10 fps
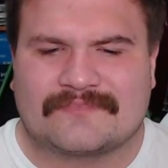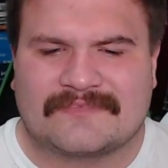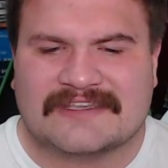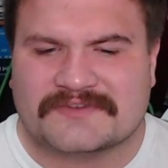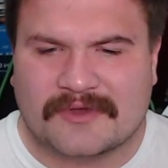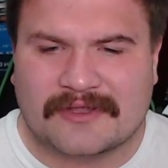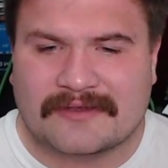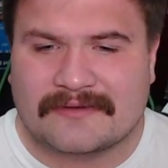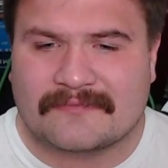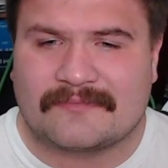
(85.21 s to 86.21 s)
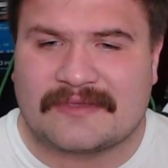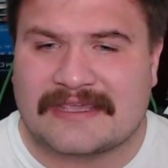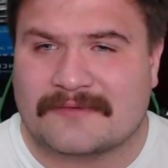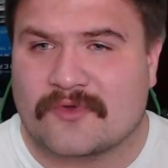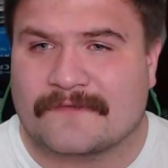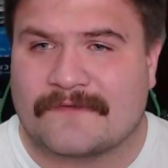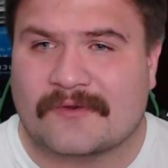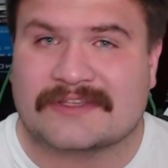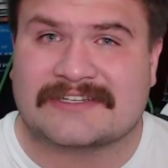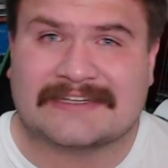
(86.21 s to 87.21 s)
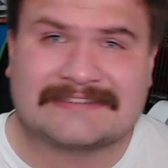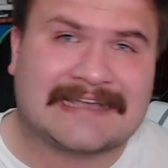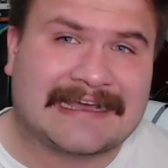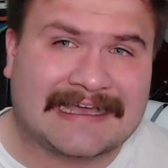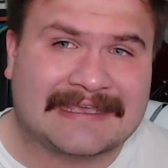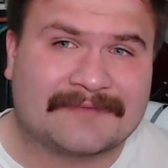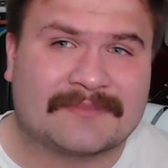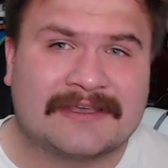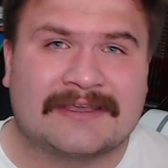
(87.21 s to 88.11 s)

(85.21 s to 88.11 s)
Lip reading: this one being more focused on time,